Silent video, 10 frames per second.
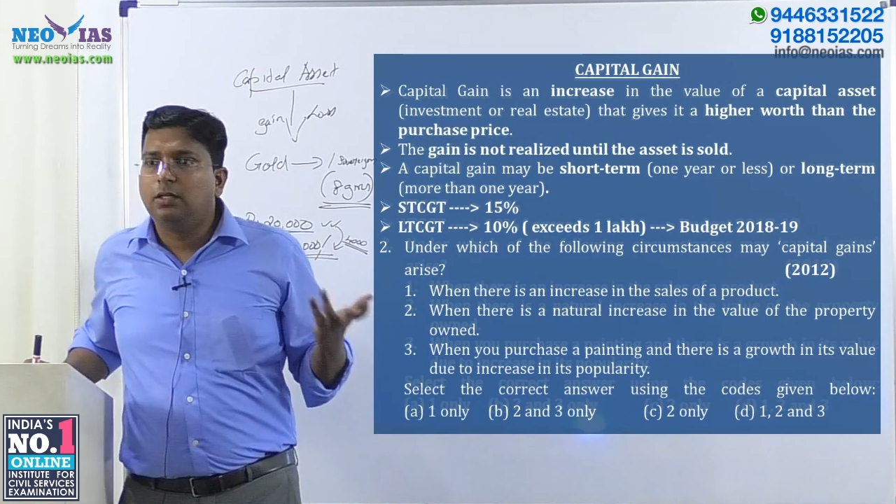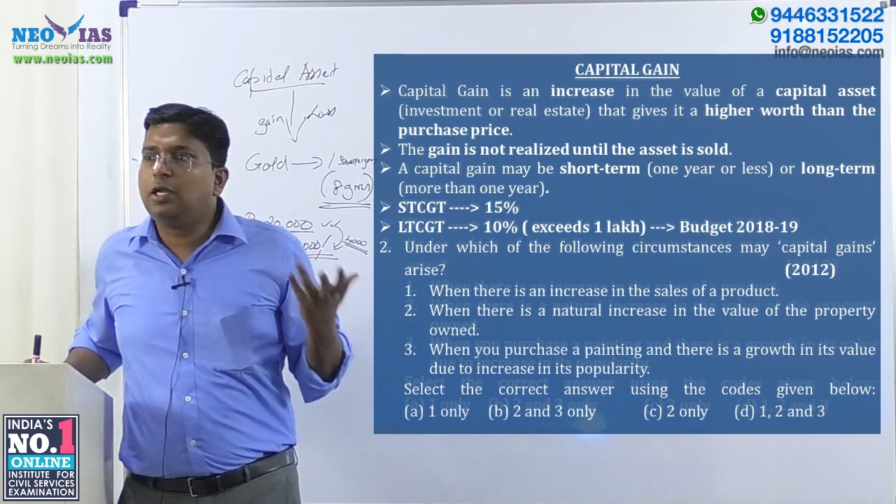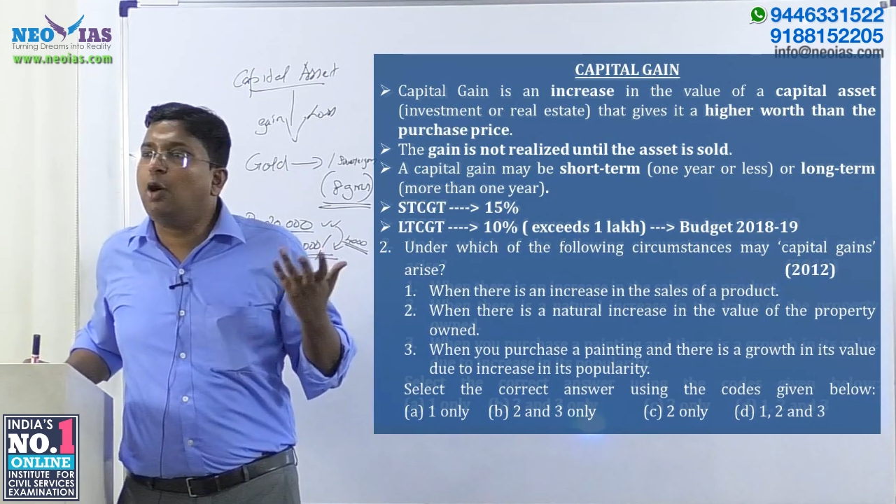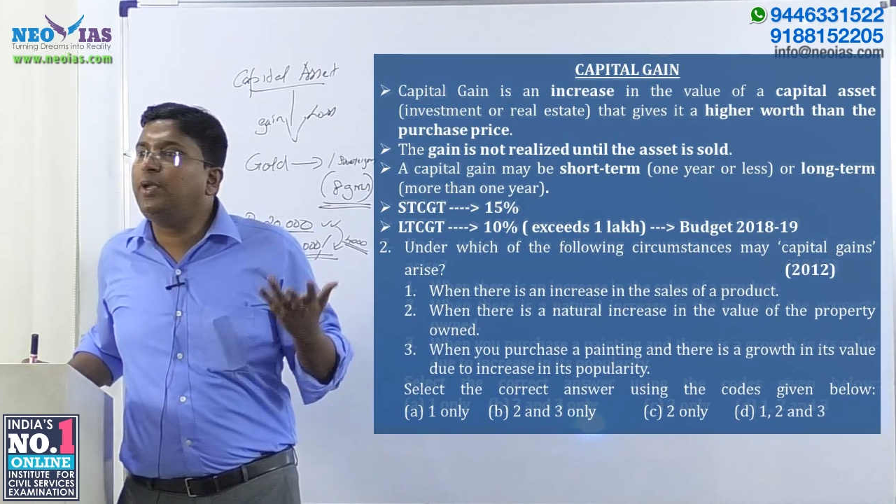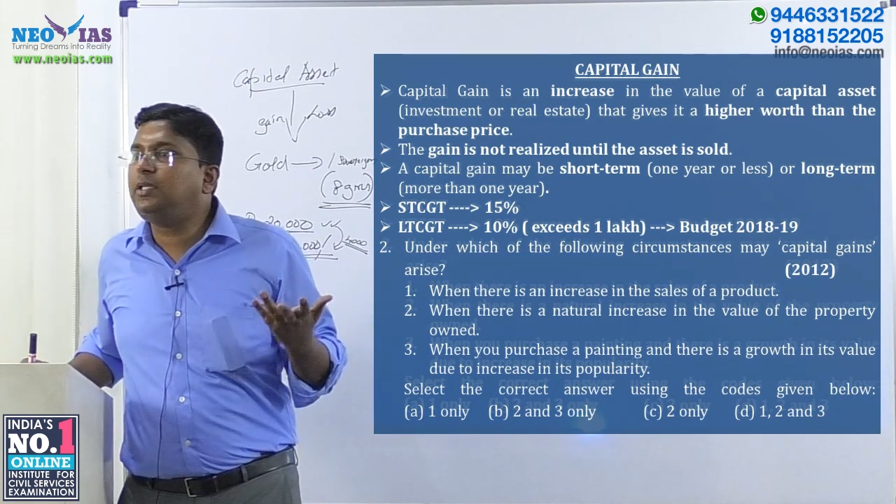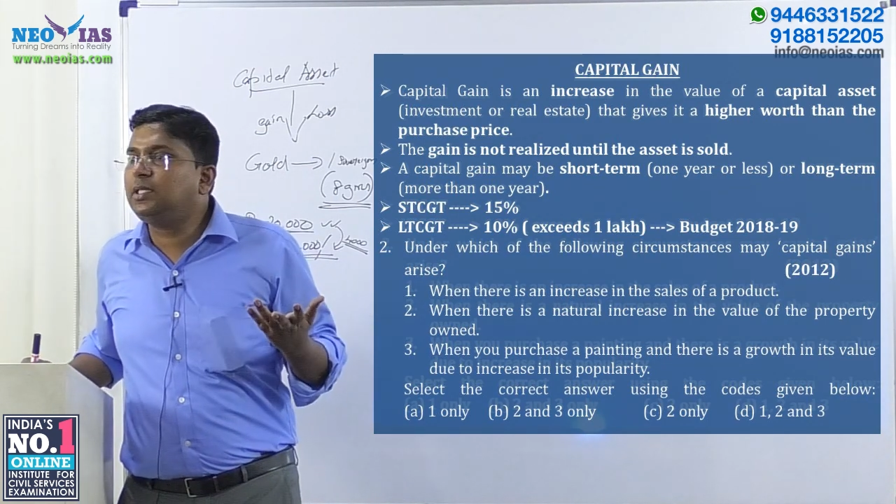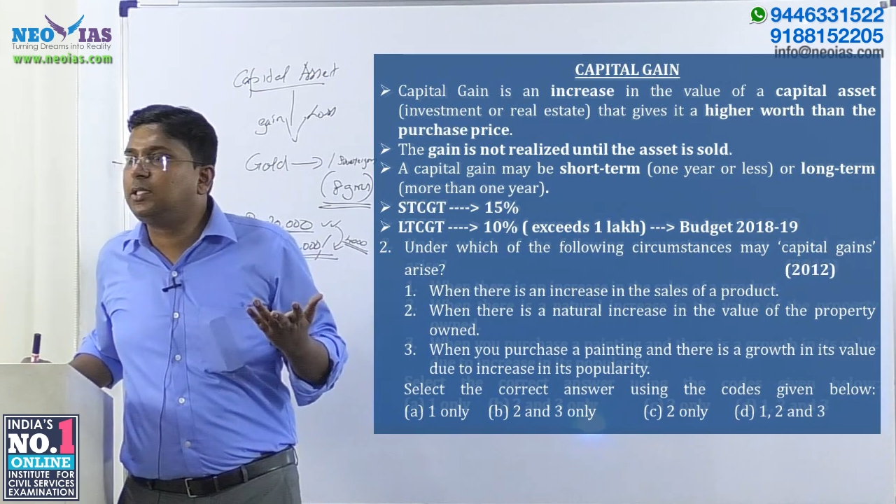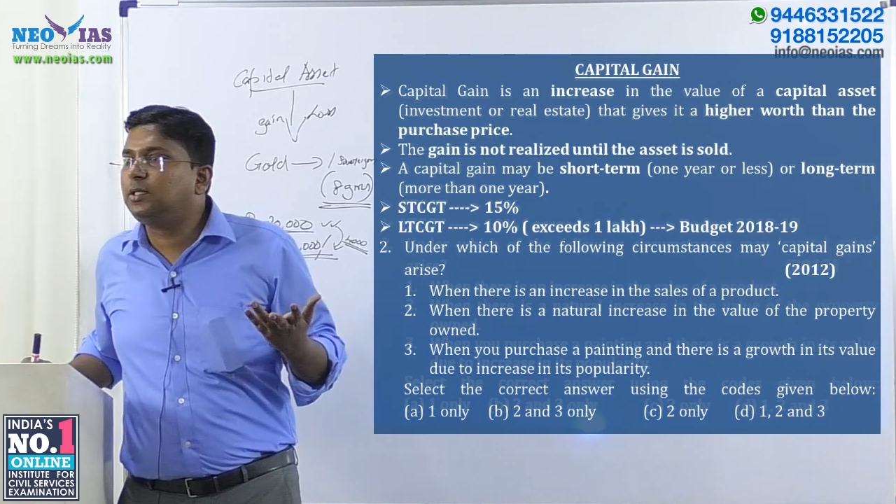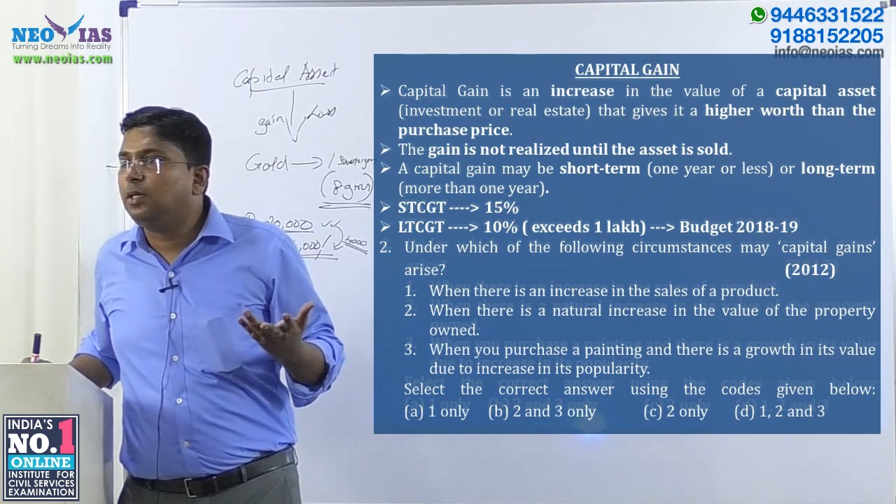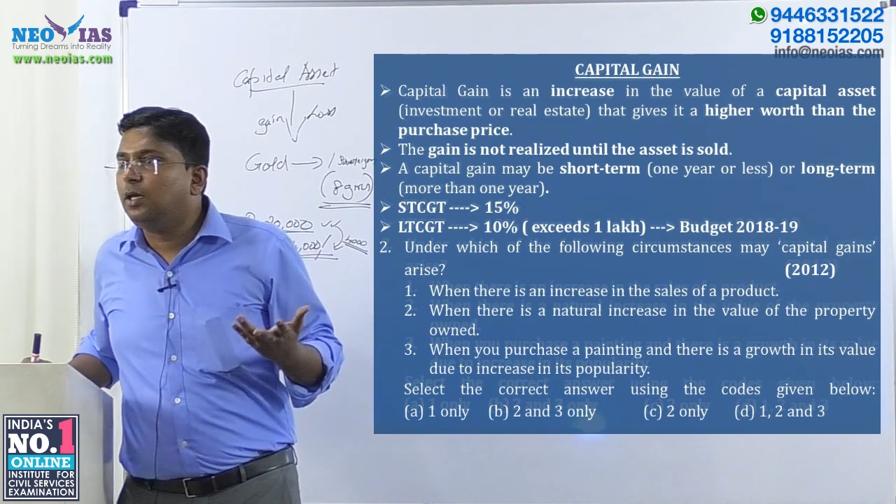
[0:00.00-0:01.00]
Now it
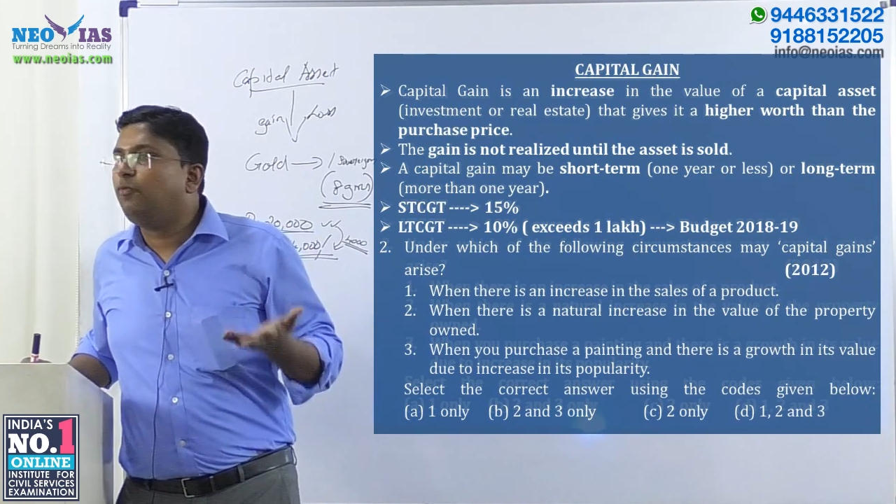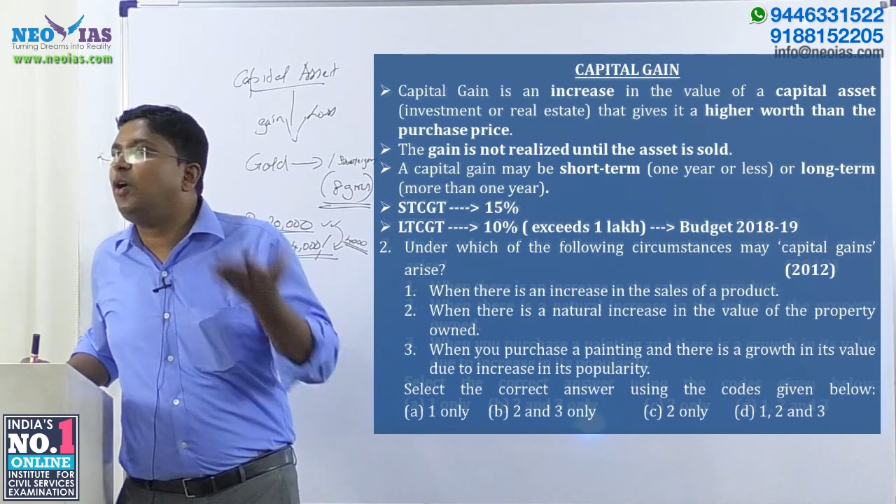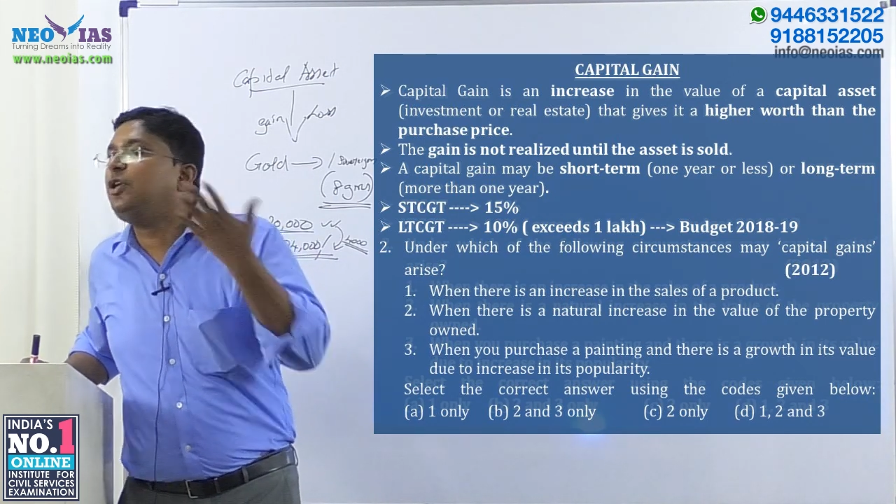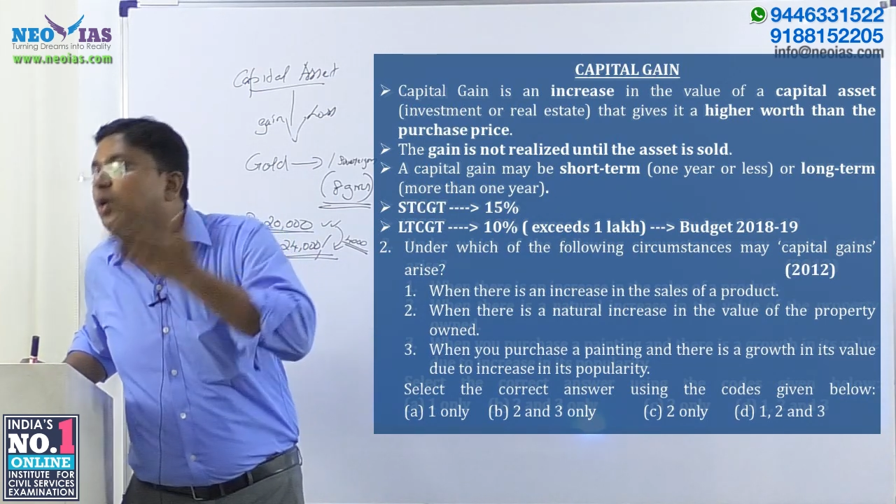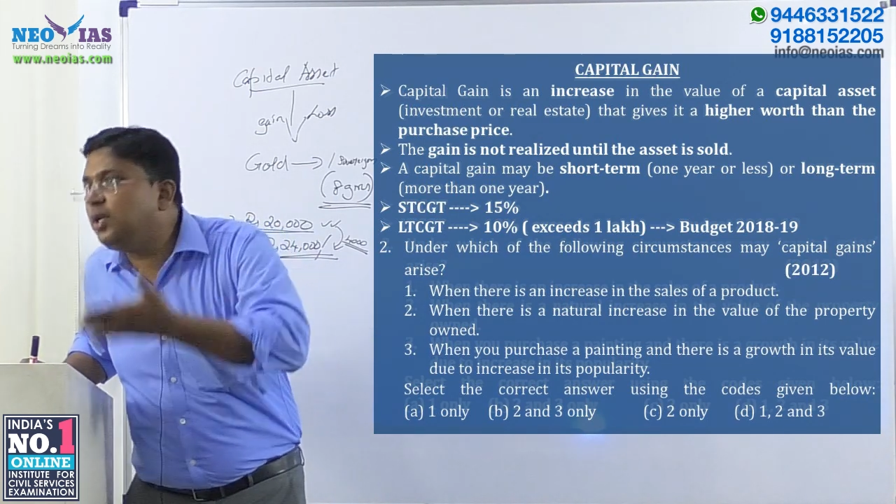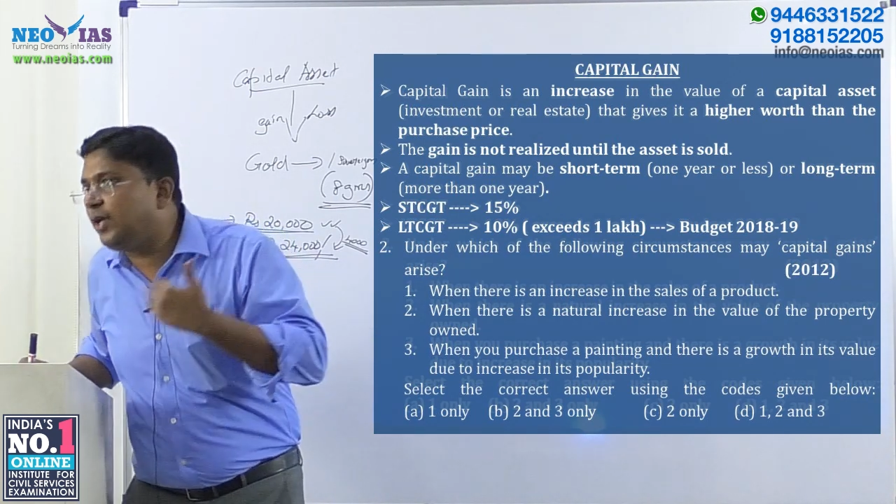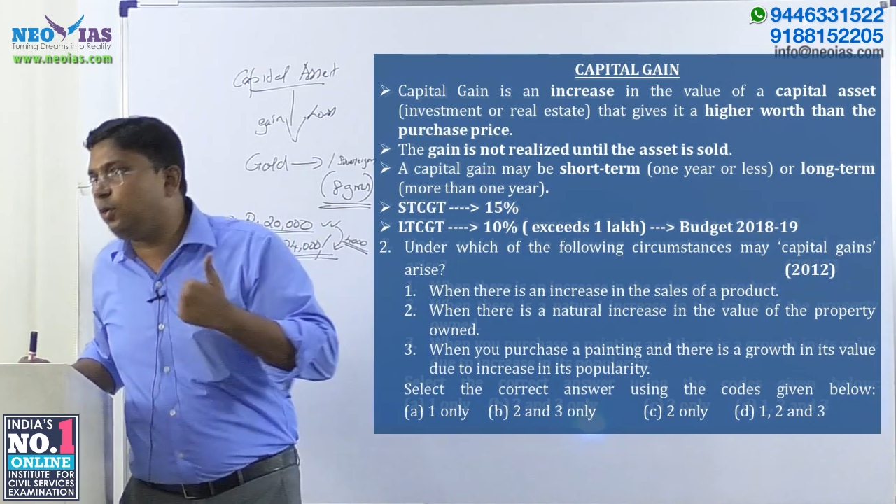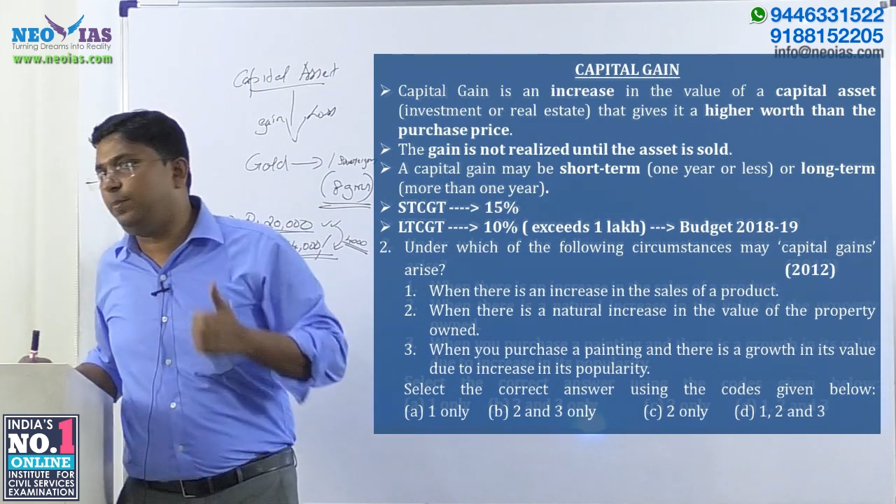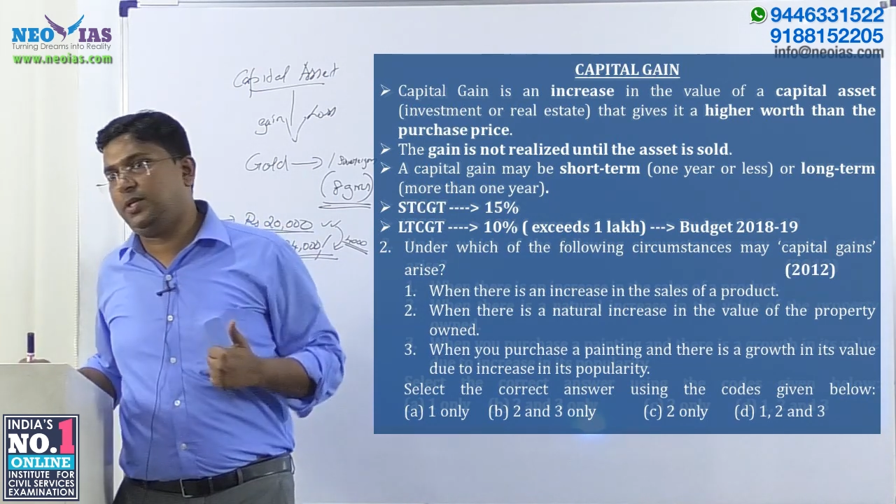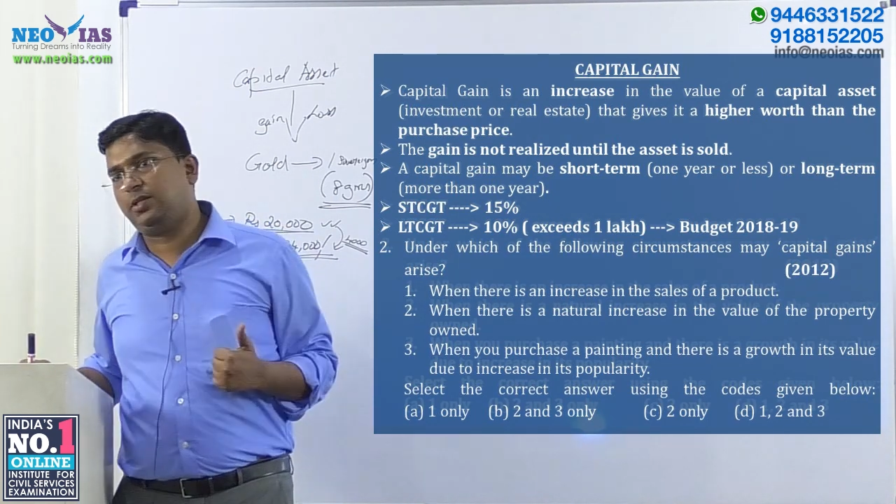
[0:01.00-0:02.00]
is
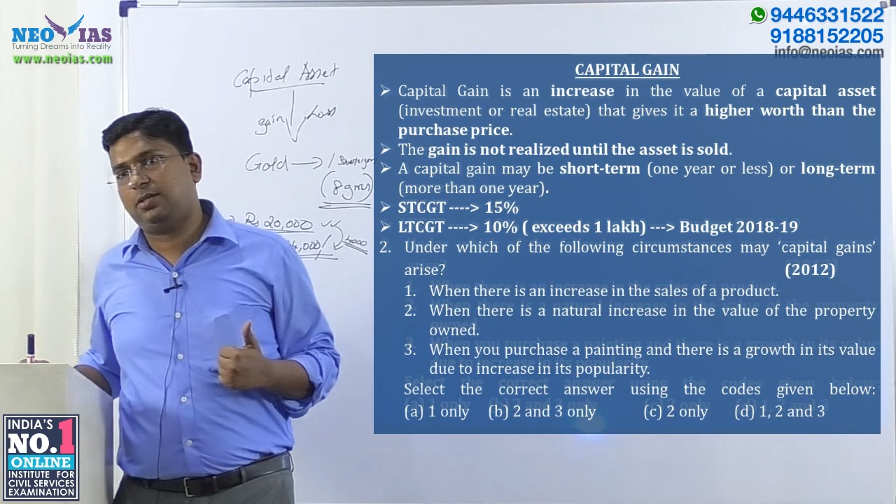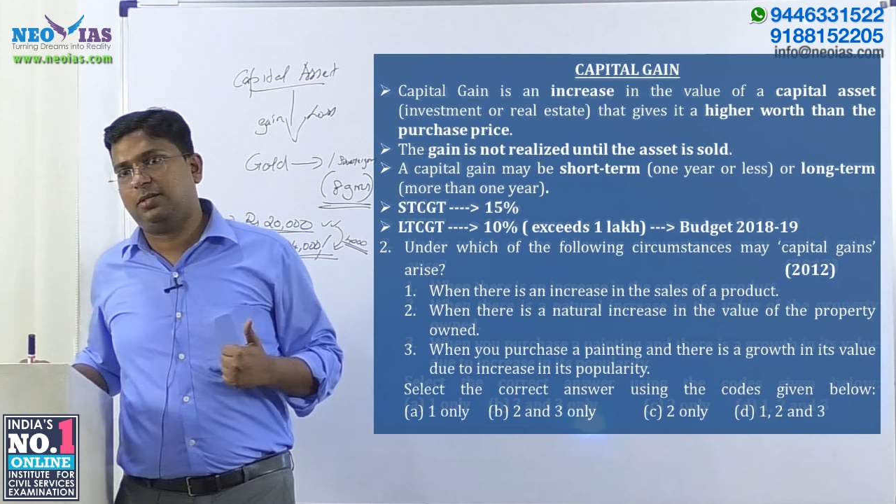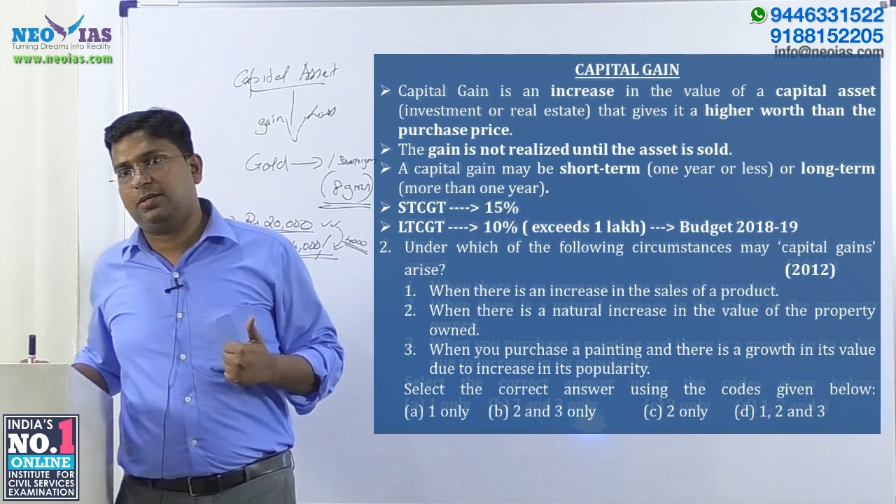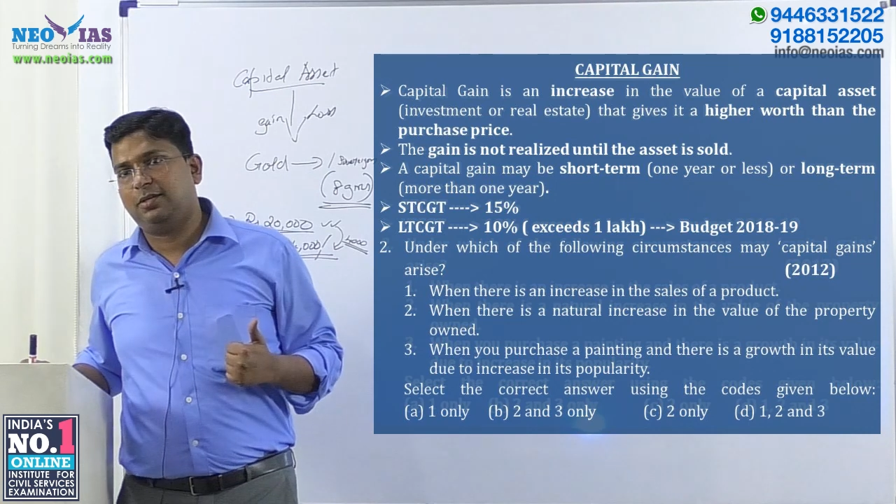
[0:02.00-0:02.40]
125 rupees.